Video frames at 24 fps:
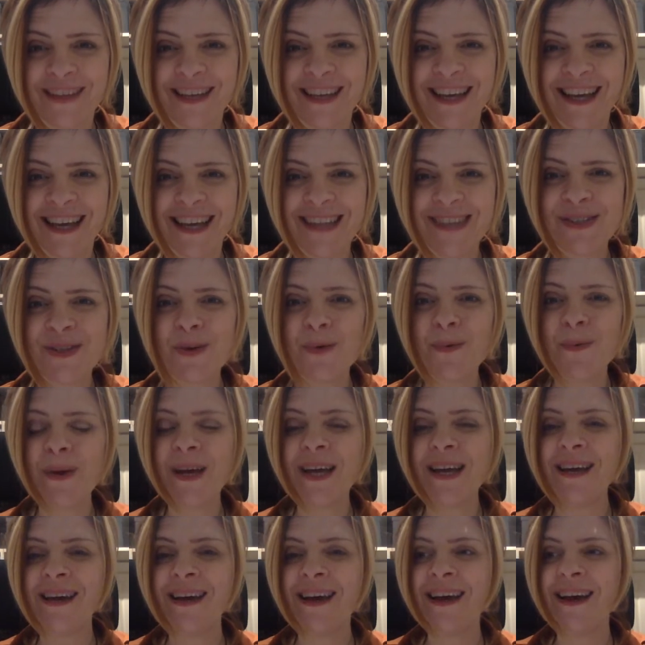Yeah, so
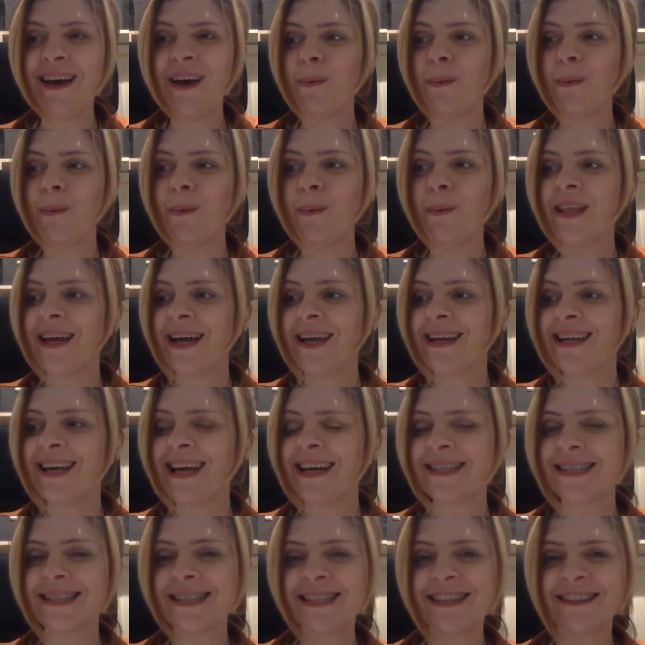we we then
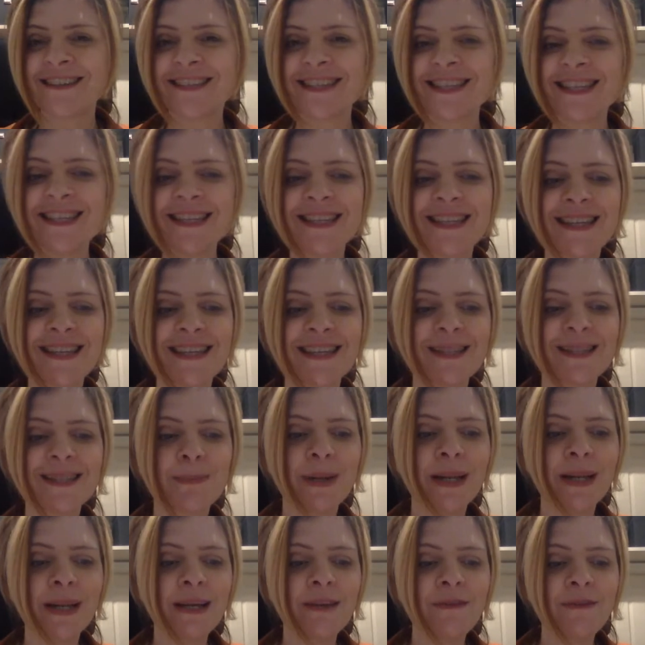get sucked into this
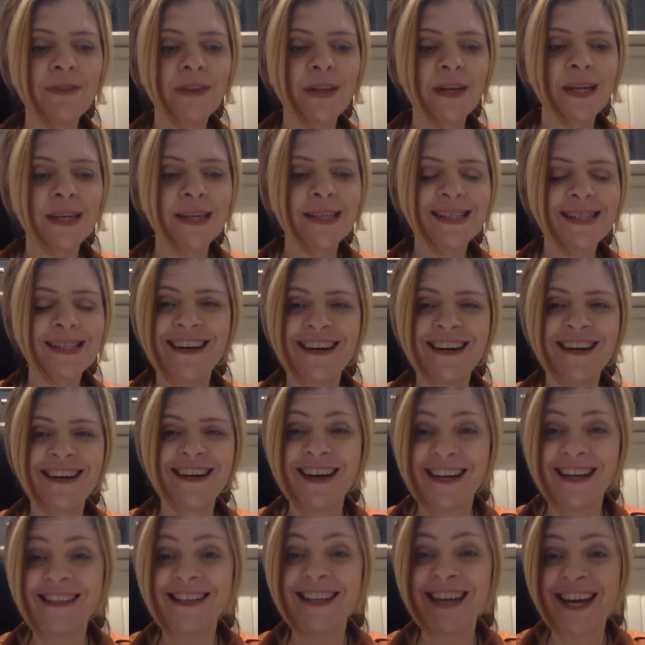belief that it's
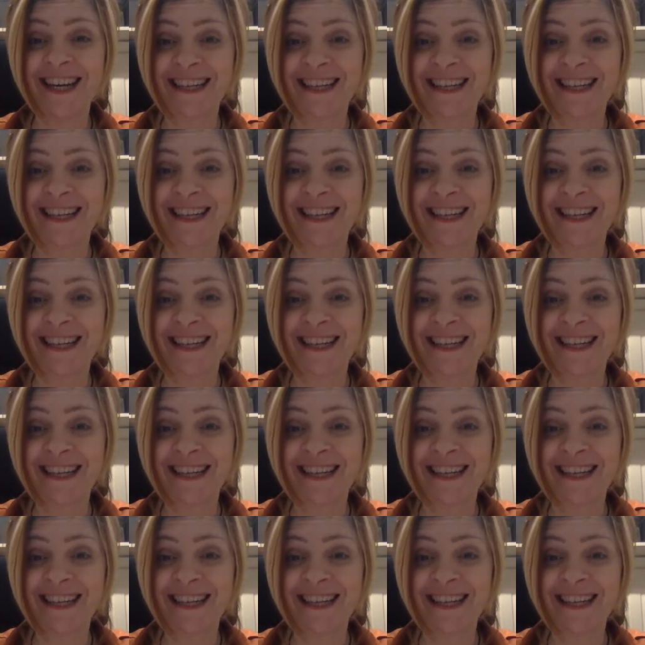a,